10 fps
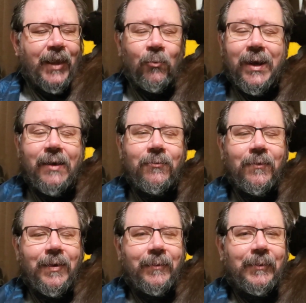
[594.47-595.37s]
when
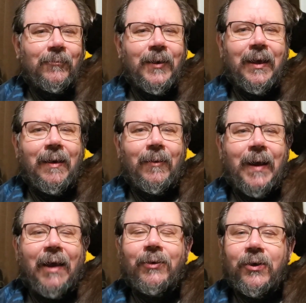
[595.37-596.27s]

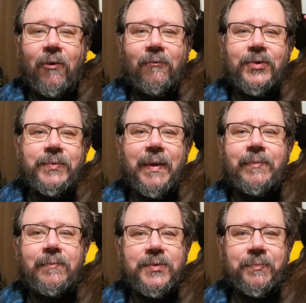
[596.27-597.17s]
I would go over to my
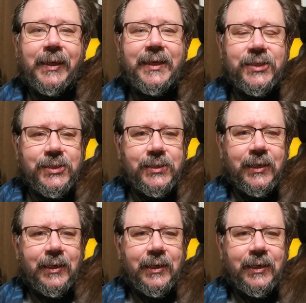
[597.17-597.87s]
mom's place